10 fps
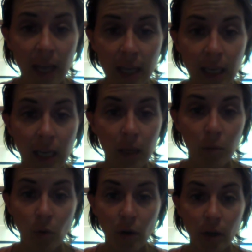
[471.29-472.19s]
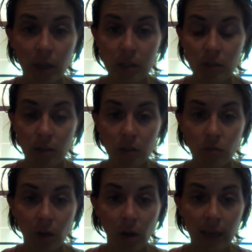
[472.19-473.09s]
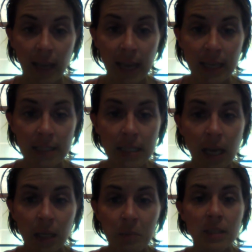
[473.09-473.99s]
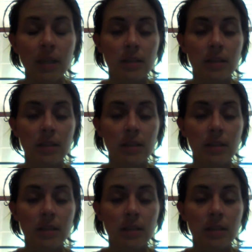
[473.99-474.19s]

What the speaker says: any more concerns regarding enzymes.